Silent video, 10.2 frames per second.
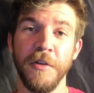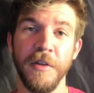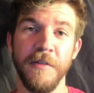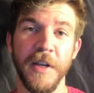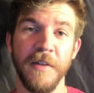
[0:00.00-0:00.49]

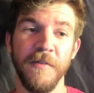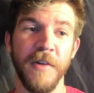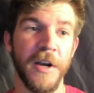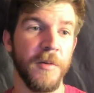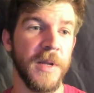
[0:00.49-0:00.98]
living
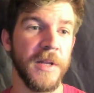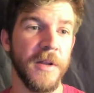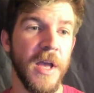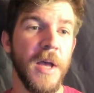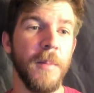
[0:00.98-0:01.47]
environment,
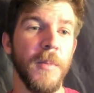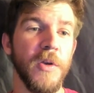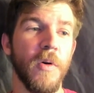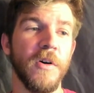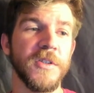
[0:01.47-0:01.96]
but
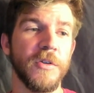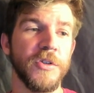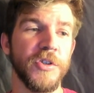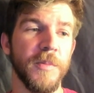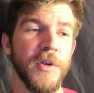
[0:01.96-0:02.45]
you also
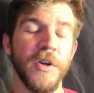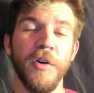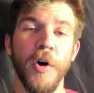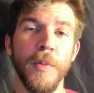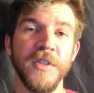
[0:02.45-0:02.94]
contribute to
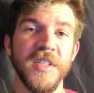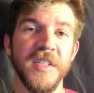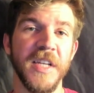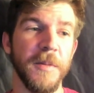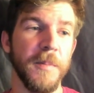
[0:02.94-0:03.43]
global
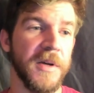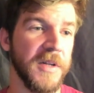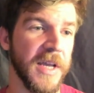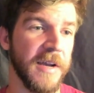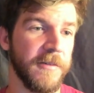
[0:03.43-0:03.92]

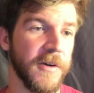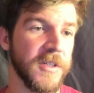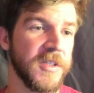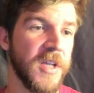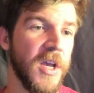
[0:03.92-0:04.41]
sustainability
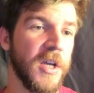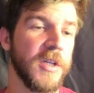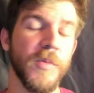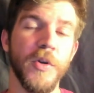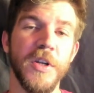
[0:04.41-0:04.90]
efforts.
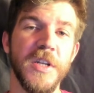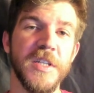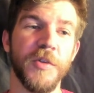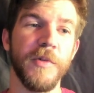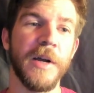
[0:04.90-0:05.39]

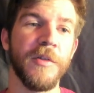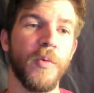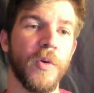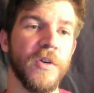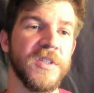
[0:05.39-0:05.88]
Communities around the
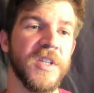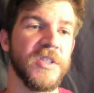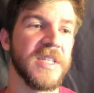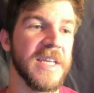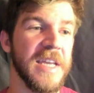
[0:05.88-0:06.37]
world,
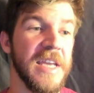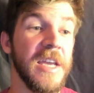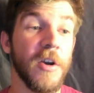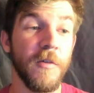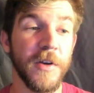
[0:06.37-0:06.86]
such as the
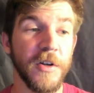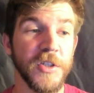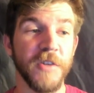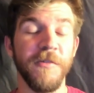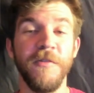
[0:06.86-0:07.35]

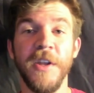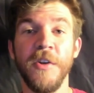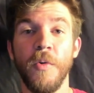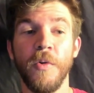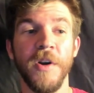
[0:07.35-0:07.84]
eco-village of
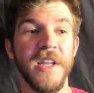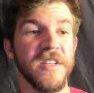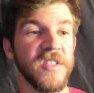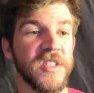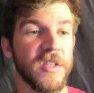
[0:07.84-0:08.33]
Findhorn in
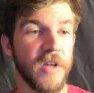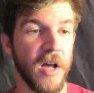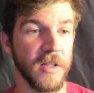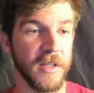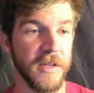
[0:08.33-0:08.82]

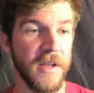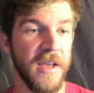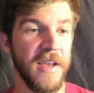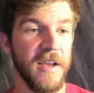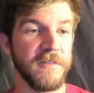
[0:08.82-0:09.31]
Scotland,
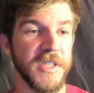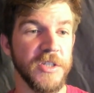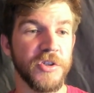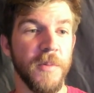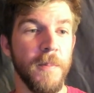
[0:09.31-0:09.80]
have
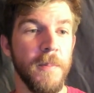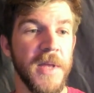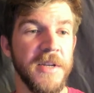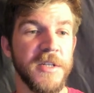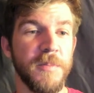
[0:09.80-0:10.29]
seen
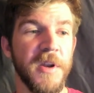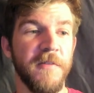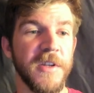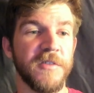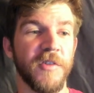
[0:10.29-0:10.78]
tremendous
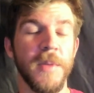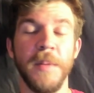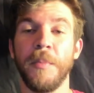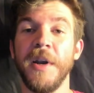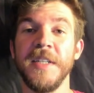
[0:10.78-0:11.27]
benefits from
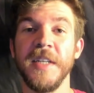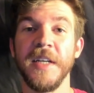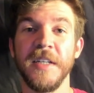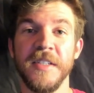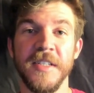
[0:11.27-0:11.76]
embracing
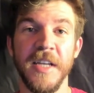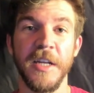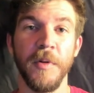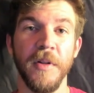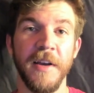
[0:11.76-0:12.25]
a
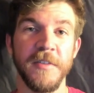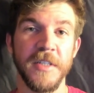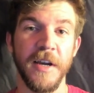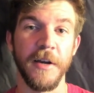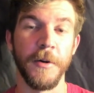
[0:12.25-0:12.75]
sustainable
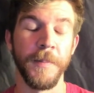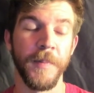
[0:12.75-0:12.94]
lifestyle.